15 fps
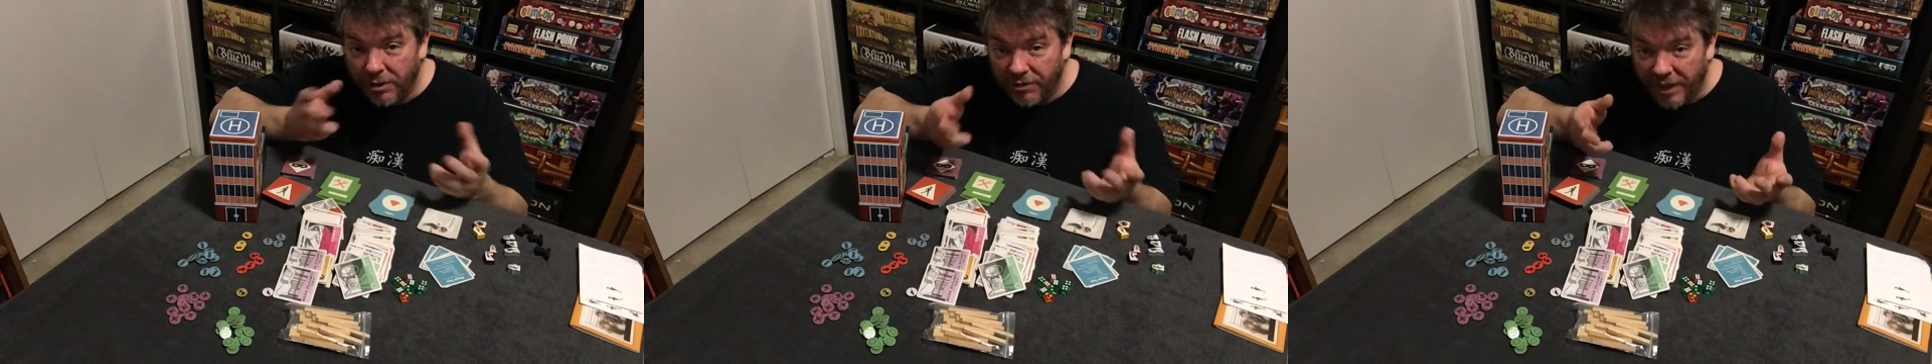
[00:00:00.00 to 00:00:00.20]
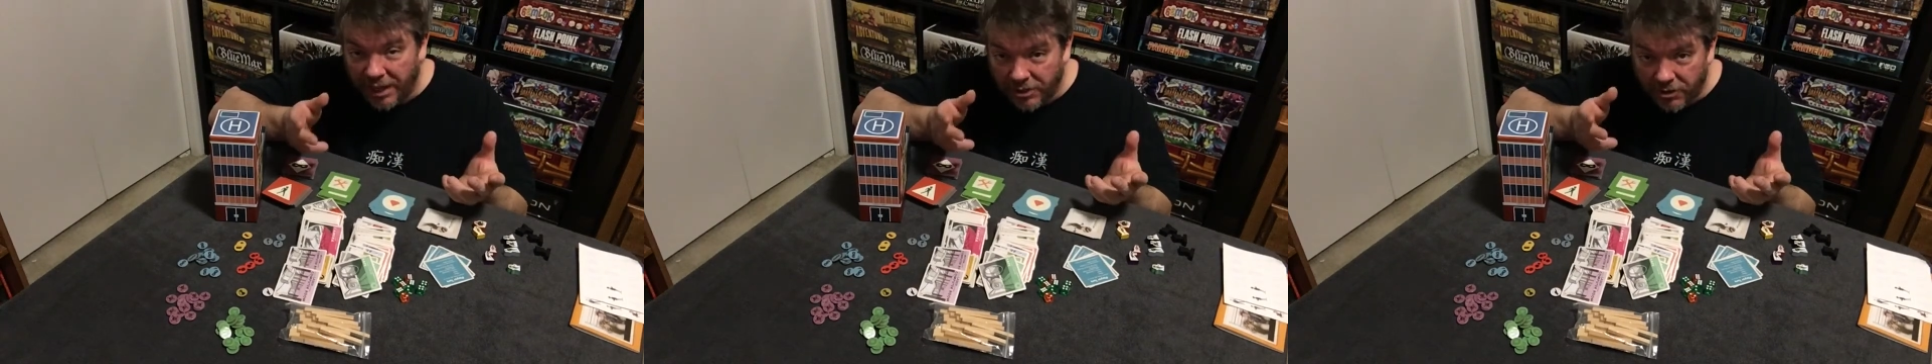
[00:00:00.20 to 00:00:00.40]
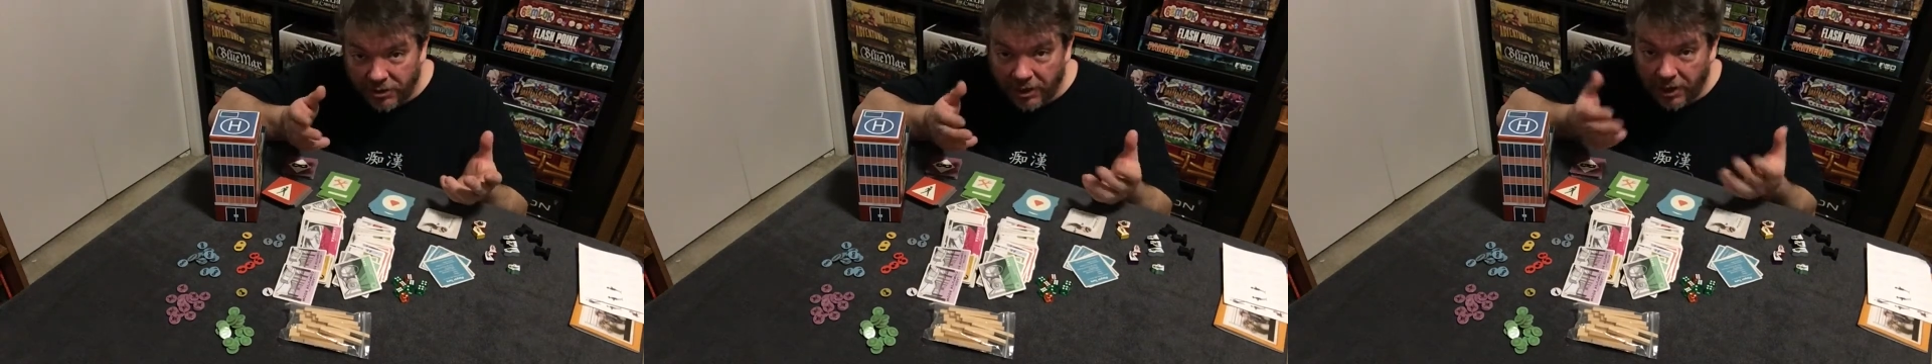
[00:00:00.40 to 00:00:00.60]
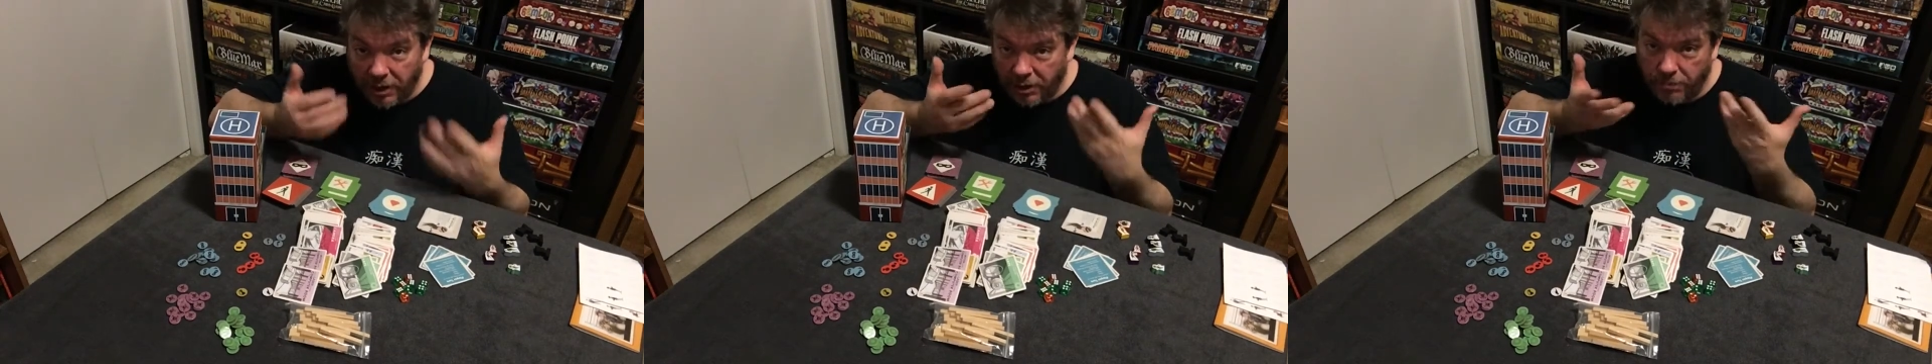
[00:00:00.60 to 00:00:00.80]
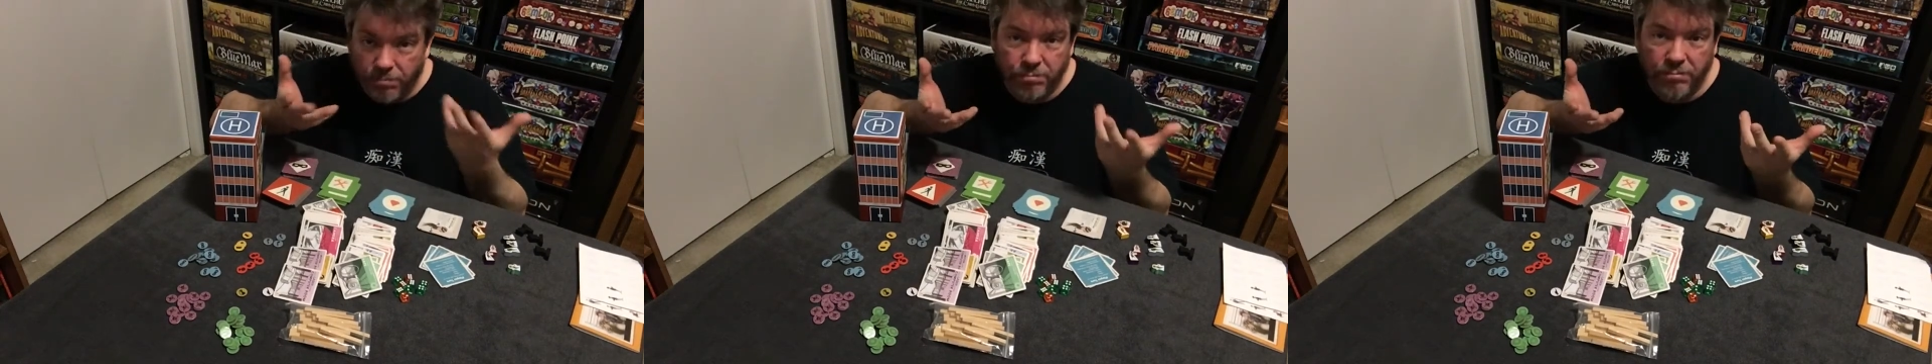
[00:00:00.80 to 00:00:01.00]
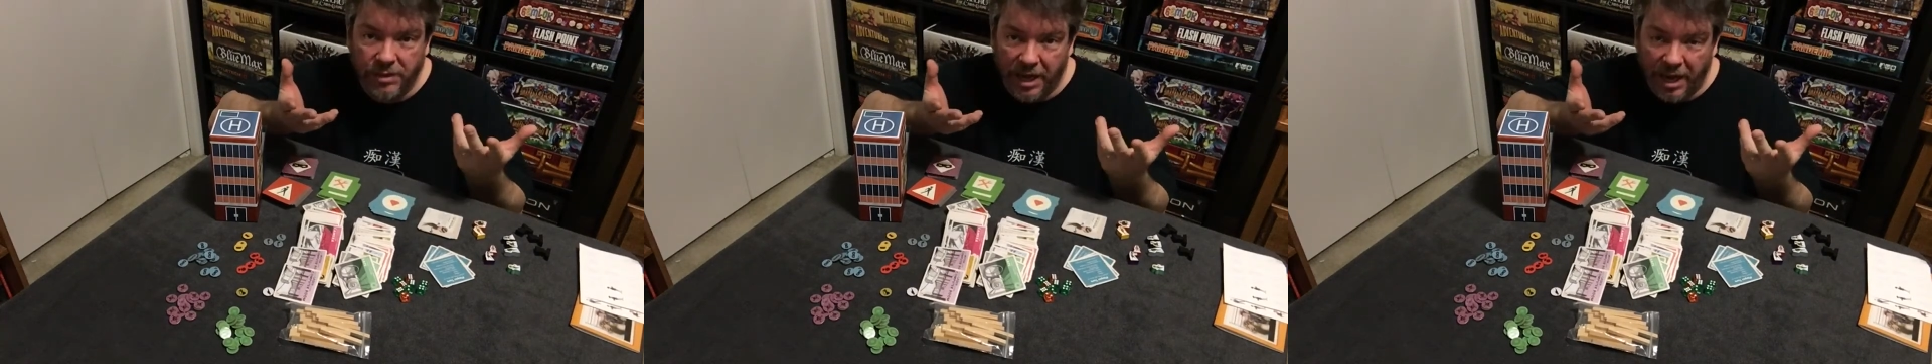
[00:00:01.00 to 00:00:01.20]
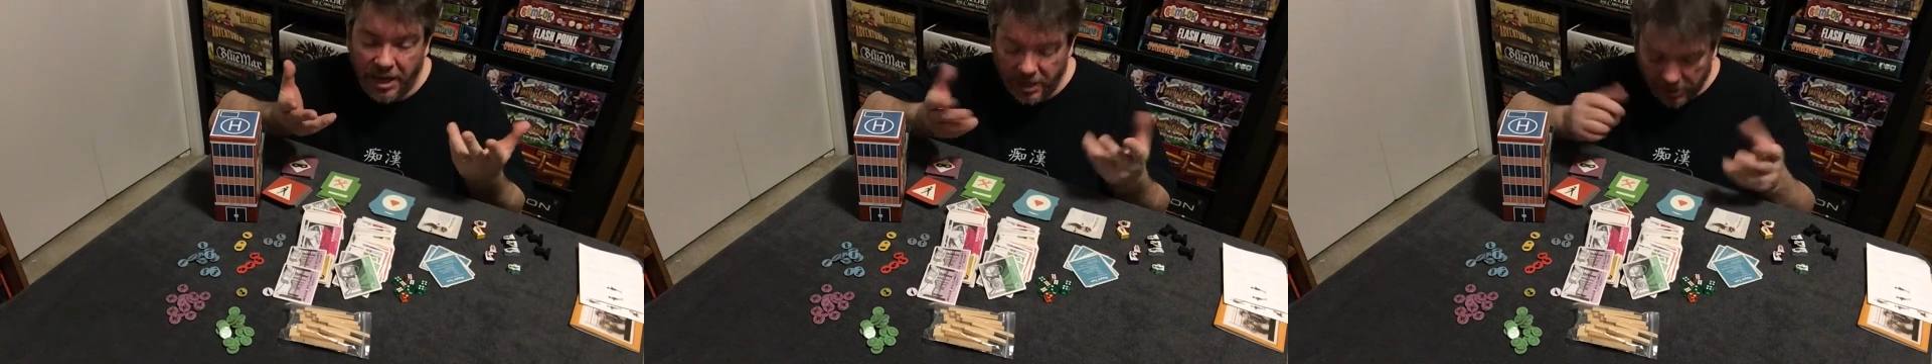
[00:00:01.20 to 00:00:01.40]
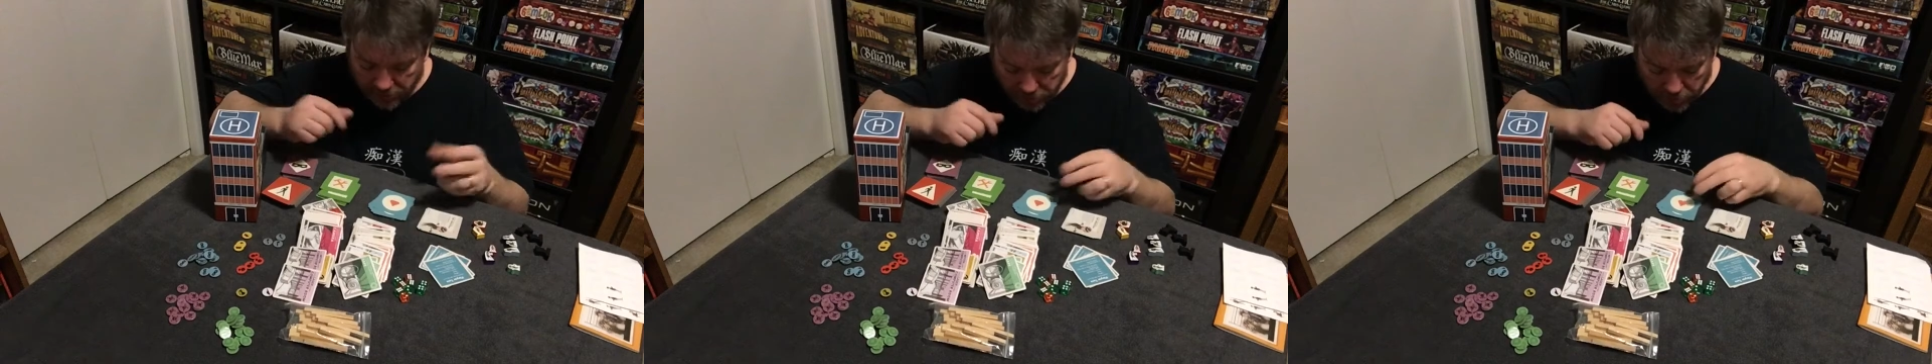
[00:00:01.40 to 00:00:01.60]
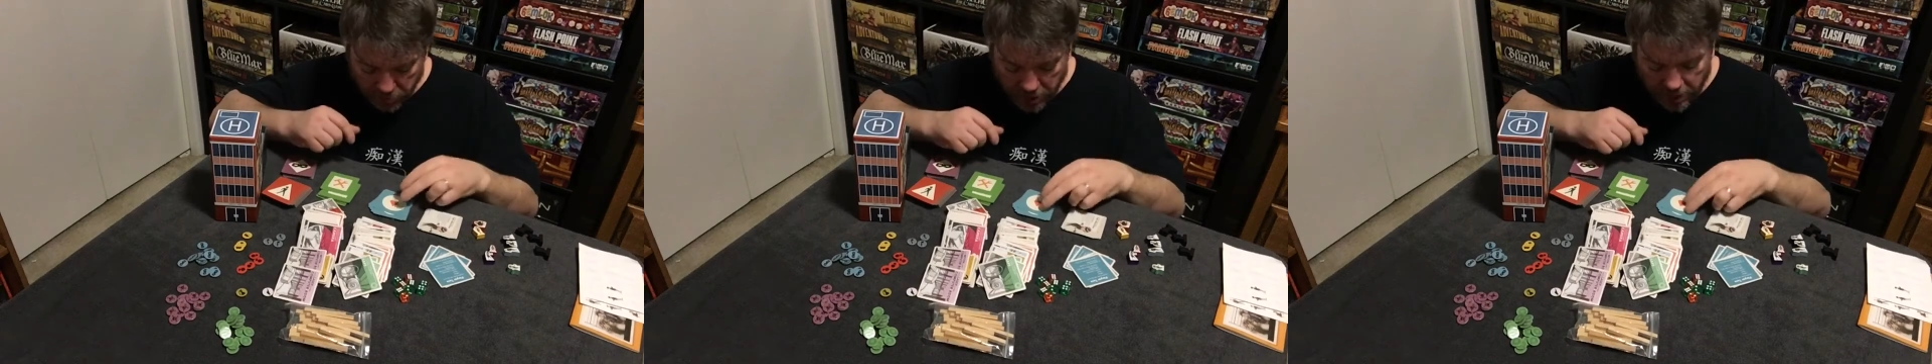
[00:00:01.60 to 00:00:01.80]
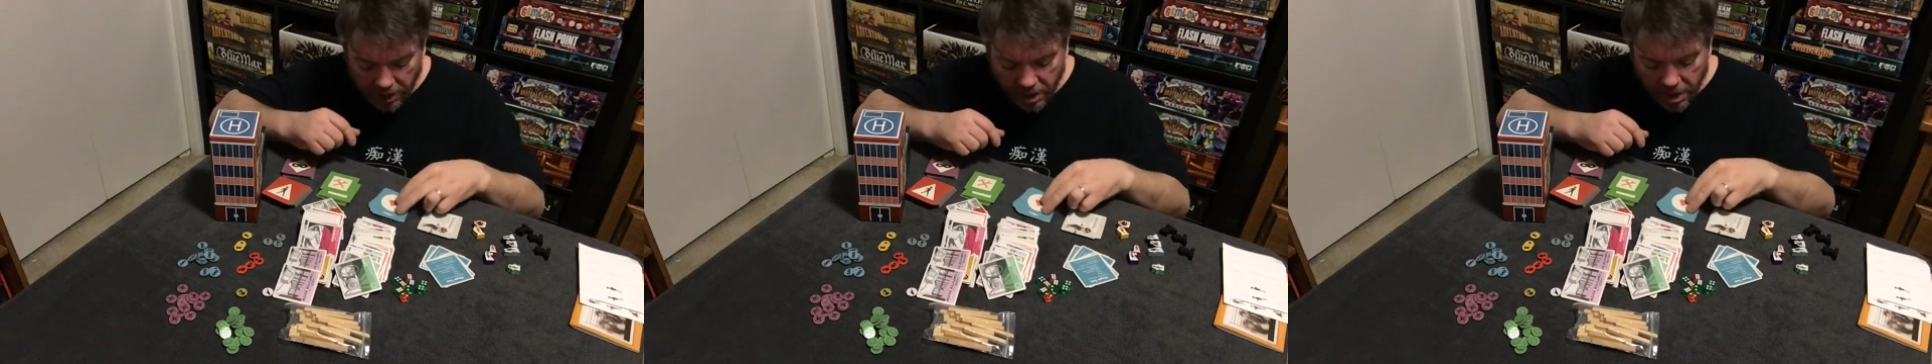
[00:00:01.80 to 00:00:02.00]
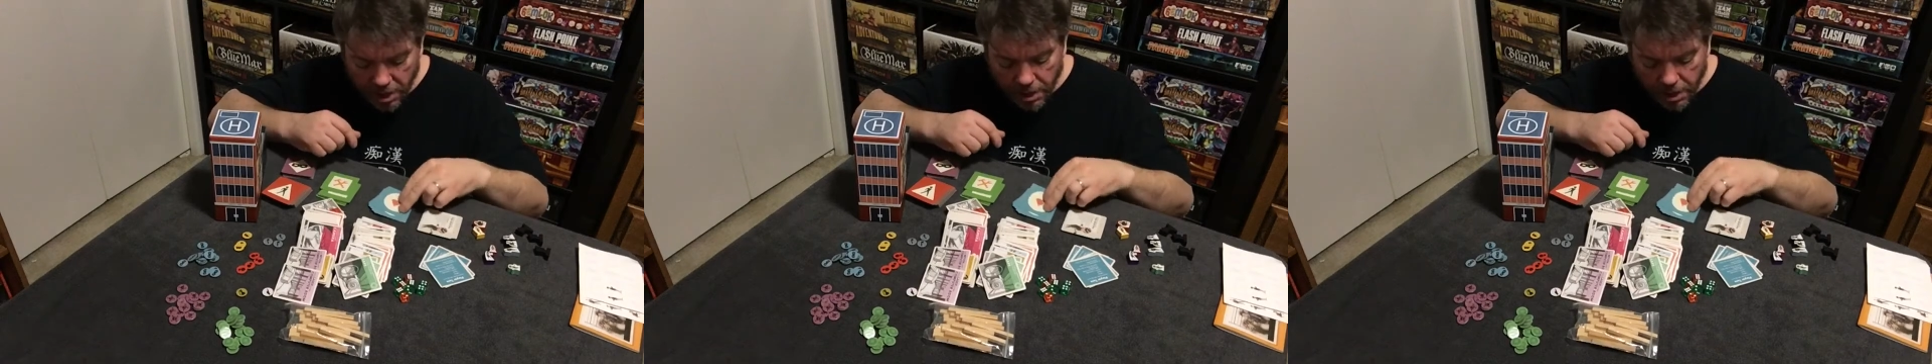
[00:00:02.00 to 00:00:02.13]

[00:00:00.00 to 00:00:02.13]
If that's your thing, it kind of is to me.